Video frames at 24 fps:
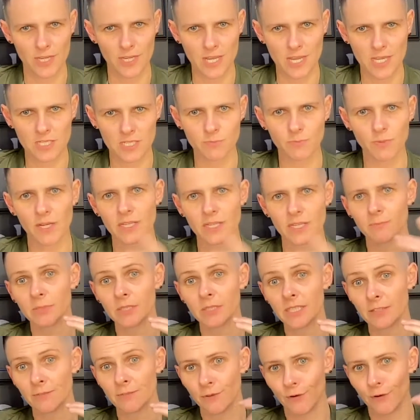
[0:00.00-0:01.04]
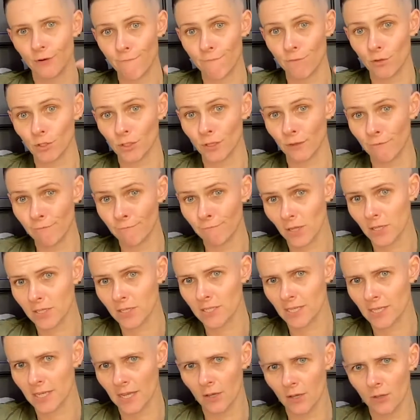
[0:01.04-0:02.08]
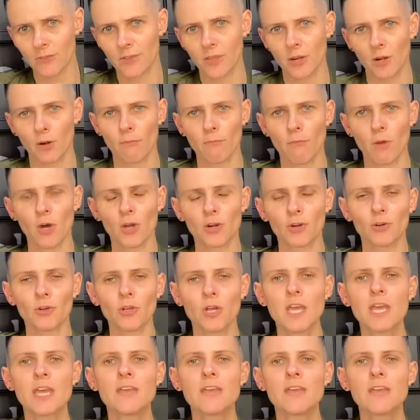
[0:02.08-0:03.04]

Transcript: Yes, but I believe in a fully funded healthcare model